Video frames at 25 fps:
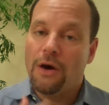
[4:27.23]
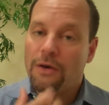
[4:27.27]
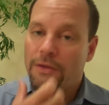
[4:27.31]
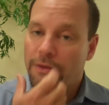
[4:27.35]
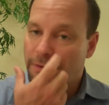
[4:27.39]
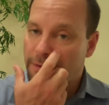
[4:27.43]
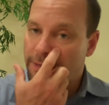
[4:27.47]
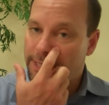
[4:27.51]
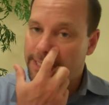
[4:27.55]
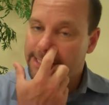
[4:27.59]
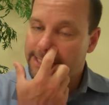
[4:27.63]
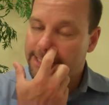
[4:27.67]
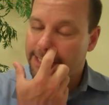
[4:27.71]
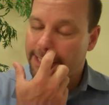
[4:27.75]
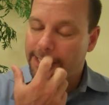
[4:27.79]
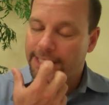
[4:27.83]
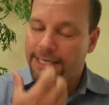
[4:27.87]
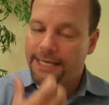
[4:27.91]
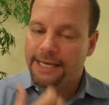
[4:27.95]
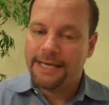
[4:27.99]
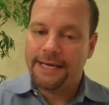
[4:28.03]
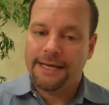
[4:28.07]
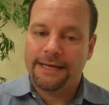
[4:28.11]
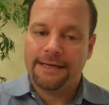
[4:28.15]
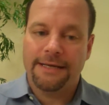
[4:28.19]
no, there isn't.
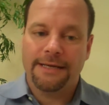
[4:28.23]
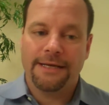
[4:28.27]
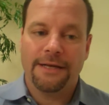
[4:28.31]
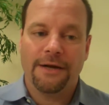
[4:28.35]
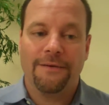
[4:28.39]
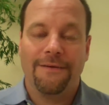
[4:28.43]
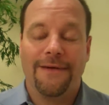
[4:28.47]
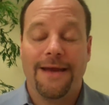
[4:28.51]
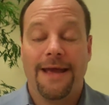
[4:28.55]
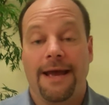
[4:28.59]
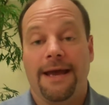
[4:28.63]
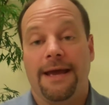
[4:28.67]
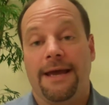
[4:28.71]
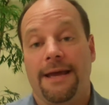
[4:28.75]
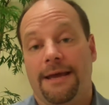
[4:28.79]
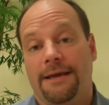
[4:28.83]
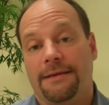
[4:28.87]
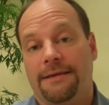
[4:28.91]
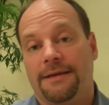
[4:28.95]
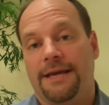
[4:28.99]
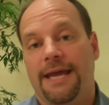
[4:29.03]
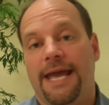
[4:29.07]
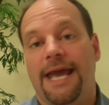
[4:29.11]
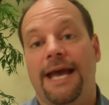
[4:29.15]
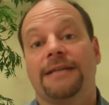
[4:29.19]
And I
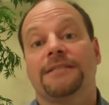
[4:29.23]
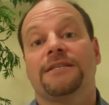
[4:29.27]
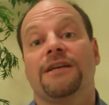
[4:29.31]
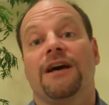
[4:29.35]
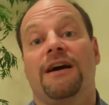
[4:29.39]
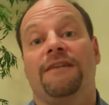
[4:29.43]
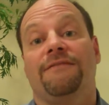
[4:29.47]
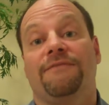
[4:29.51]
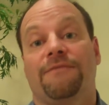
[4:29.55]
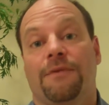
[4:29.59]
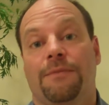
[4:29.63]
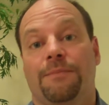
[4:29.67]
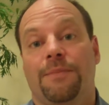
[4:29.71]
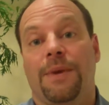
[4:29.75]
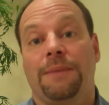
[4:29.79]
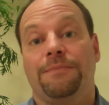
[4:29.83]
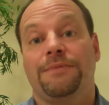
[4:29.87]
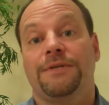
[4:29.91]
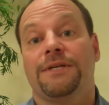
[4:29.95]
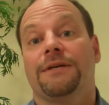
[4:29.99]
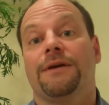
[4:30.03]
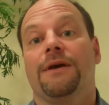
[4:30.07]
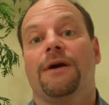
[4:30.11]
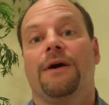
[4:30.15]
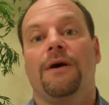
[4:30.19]
think hats off for
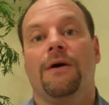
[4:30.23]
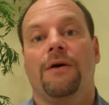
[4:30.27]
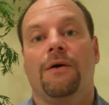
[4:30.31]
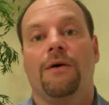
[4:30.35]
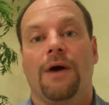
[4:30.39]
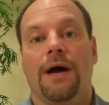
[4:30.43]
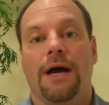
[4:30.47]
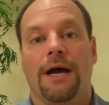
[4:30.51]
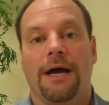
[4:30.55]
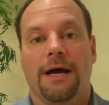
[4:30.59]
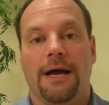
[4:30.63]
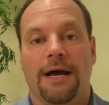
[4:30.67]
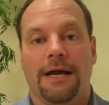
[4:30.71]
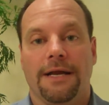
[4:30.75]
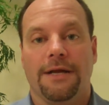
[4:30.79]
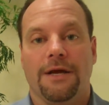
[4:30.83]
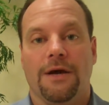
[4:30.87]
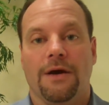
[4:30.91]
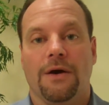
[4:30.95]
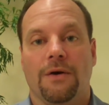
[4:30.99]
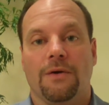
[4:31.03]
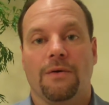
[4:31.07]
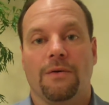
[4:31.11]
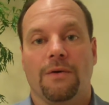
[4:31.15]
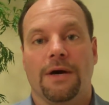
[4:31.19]
PepsiCo. I
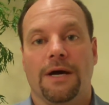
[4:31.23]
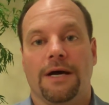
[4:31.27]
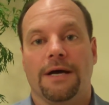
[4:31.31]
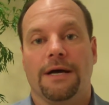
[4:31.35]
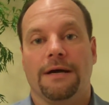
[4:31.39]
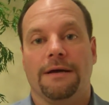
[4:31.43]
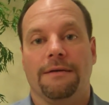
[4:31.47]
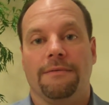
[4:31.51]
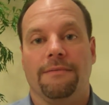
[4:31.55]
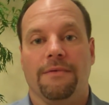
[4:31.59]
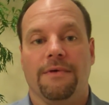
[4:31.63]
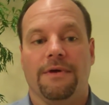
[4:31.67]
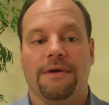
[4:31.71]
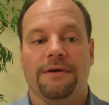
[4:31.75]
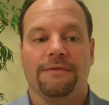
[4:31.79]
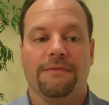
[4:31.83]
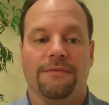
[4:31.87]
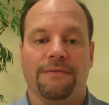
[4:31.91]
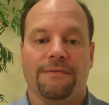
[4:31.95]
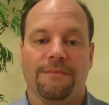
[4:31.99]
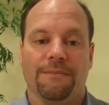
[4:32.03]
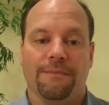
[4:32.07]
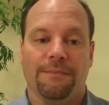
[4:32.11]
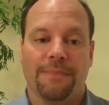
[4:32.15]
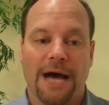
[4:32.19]
know
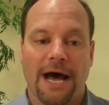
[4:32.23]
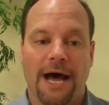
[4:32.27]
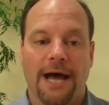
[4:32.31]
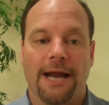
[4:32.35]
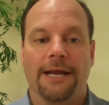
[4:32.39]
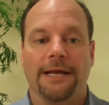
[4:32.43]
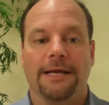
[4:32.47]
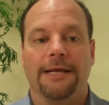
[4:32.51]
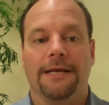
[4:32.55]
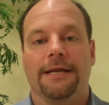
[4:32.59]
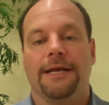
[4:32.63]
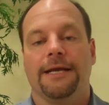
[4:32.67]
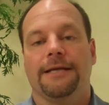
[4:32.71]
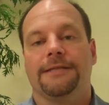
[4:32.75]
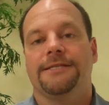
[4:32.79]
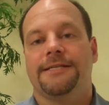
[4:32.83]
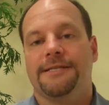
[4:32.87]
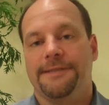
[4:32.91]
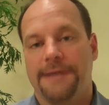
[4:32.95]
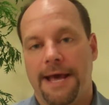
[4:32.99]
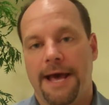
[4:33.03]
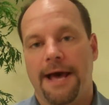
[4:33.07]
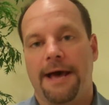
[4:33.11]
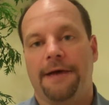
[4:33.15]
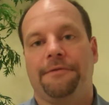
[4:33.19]
Bonin and
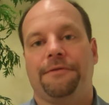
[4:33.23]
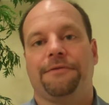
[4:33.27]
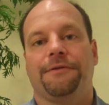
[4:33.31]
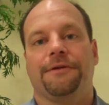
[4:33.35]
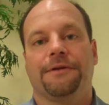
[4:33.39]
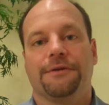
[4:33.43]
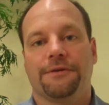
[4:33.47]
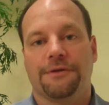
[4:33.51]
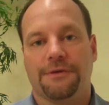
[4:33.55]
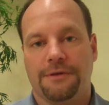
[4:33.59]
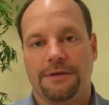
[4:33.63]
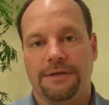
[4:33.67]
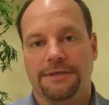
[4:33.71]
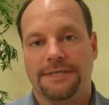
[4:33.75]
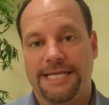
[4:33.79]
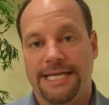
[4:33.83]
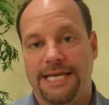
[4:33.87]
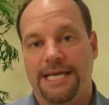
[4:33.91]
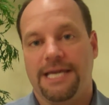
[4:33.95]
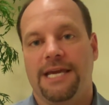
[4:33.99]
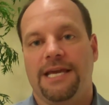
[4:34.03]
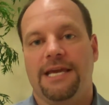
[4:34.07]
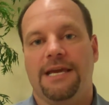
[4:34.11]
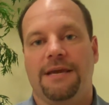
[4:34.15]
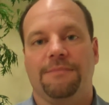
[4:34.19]
Seth and
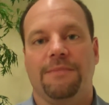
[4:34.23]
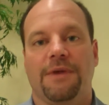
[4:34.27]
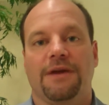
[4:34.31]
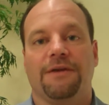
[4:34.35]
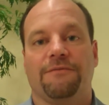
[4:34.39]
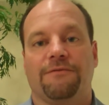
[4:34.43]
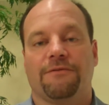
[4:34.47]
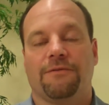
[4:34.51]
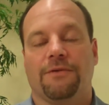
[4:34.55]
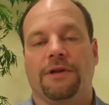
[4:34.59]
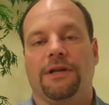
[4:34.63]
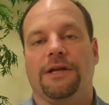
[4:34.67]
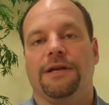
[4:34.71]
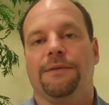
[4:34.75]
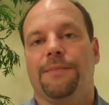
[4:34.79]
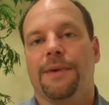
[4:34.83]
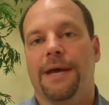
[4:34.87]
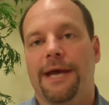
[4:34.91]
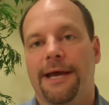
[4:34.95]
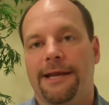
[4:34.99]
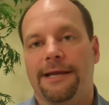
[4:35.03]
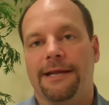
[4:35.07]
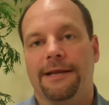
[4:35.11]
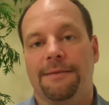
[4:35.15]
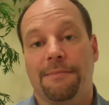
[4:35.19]
team have really
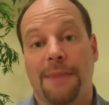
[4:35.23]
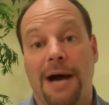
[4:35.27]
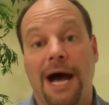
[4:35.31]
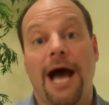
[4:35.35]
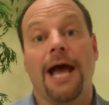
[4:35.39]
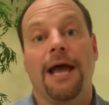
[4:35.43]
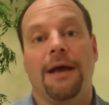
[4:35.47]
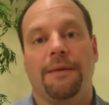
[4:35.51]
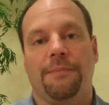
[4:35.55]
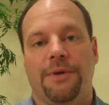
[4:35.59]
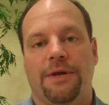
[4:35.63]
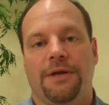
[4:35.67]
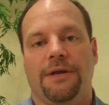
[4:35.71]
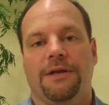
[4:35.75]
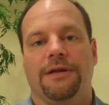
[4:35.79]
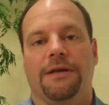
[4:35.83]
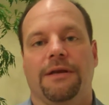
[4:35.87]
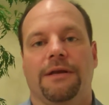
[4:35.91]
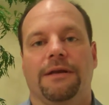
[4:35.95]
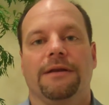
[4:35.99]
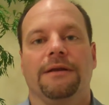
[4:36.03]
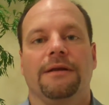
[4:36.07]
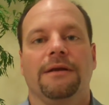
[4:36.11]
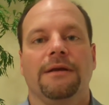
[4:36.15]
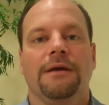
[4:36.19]
been, in my
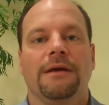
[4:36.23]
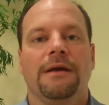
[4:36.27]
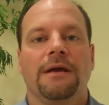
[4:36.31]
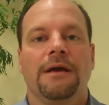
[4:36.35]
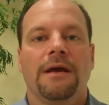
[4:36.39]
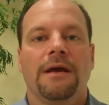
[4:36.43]
opinion,